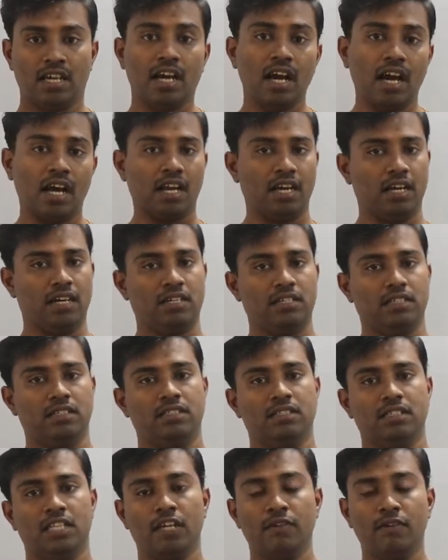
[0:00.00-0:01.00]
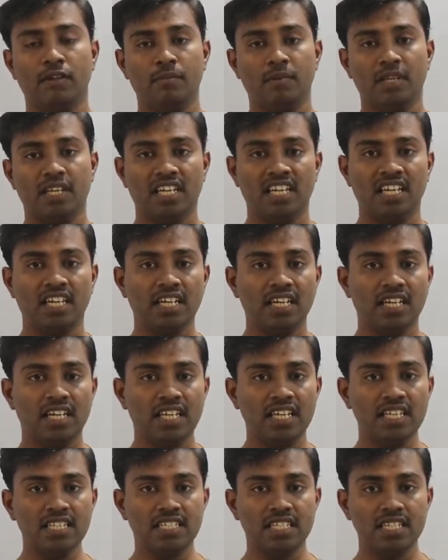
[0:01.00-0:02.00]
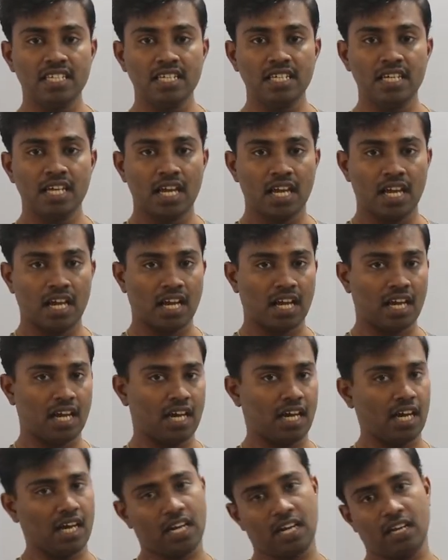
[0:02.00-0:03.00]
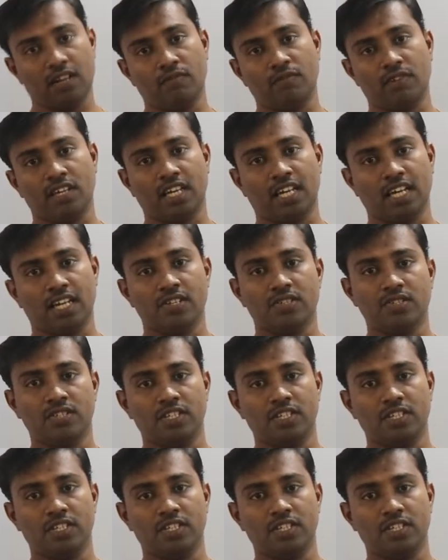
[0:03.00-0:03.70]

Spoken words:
current. There will be increasing current we can